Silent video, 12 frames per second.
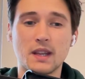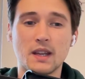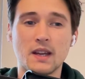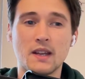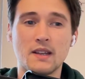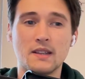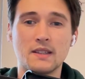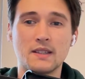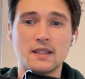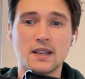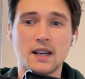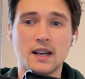And
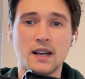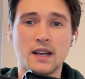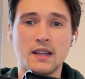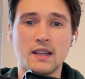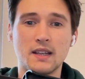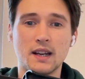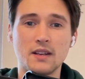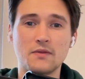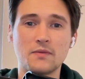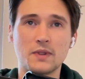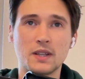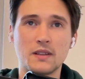I kind
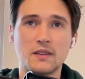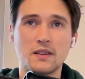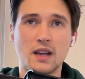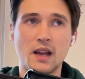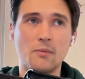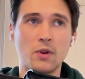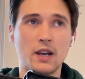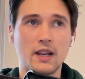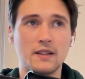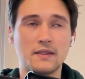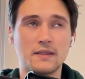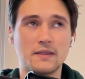of want to
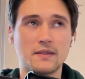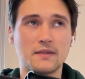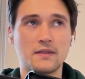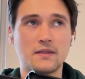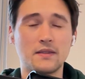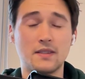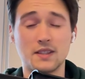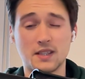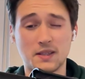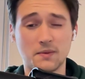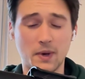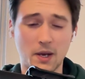emulate
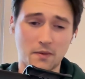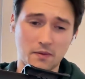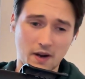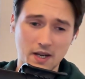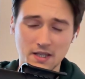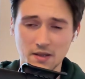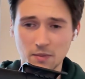this way of writing